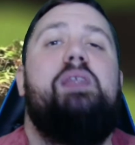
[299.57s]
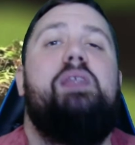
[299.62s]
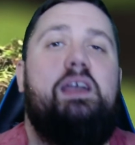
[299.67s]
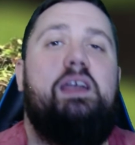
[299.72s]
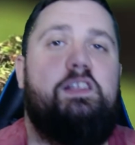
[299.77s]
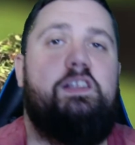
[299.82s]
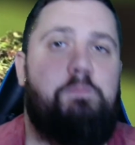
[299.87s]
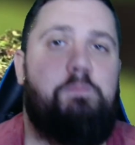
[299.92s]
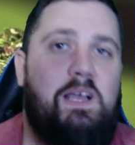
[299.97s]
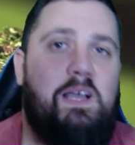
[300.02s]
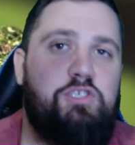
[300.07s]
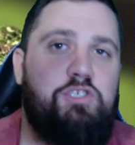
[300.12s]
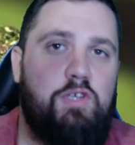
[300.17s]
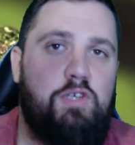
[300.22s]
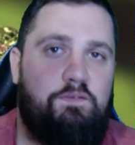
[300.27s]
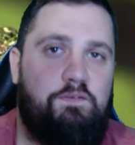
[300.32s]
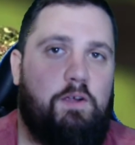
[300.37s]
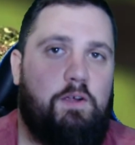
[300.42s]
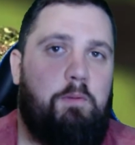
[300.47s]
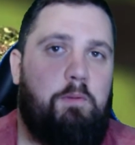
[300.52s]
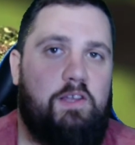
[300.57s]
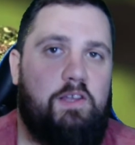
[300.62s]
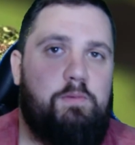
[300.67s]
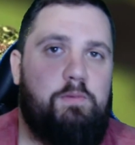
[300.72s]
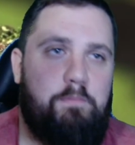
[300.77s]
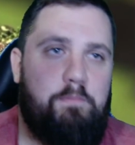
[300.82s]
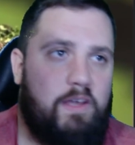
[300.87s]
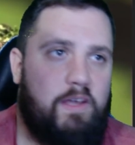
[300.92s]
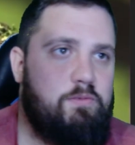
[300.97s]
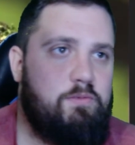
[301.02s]
especially if your
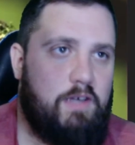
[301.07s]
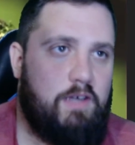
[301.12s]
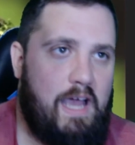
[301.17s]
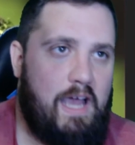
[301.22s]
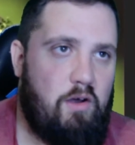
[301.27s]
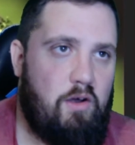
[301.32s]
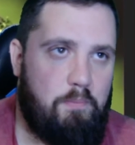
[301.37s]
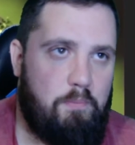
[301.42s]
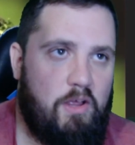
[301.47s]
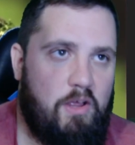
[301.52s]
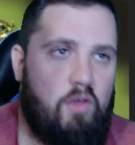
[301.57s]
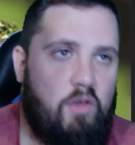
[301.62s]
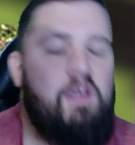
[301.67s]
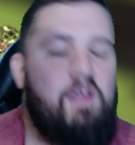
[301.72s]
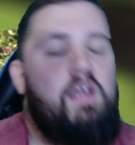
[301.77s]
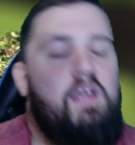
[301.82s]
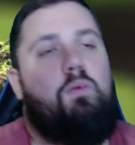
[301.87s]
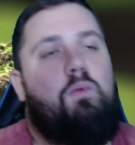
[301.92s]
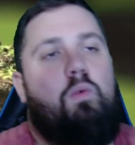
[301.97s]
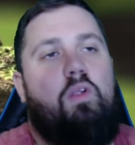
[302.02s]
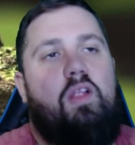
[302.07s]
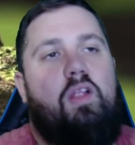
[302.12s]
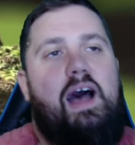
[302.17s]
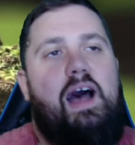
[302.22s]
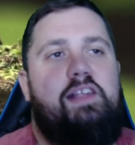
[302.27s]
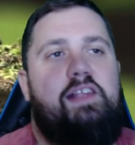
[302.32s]
+1/+1 counter build relies